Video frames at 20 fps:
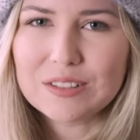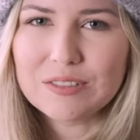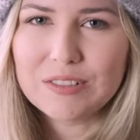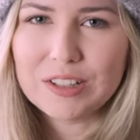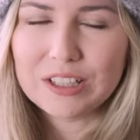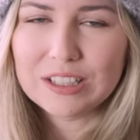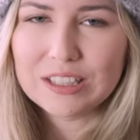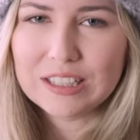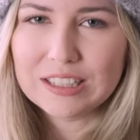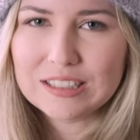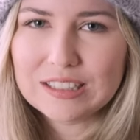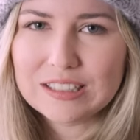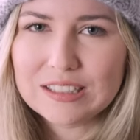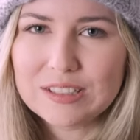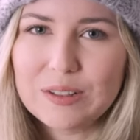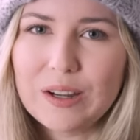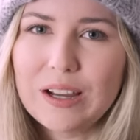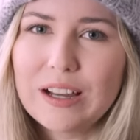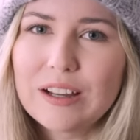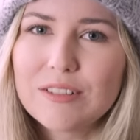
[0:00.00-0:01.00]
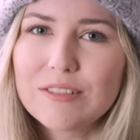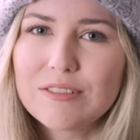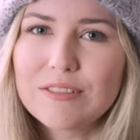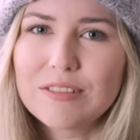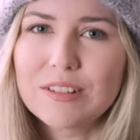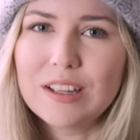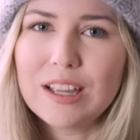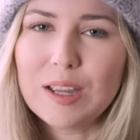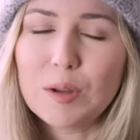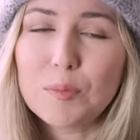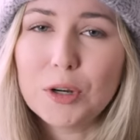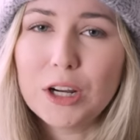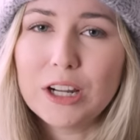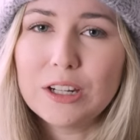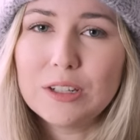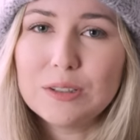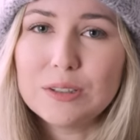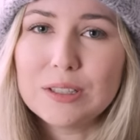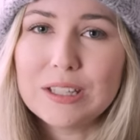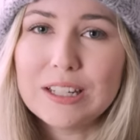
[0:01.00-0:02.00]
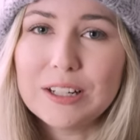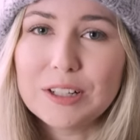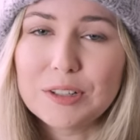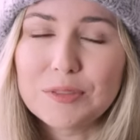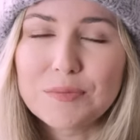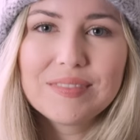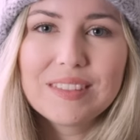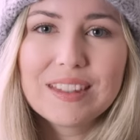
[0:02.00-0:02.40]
very nice to have a brand new year.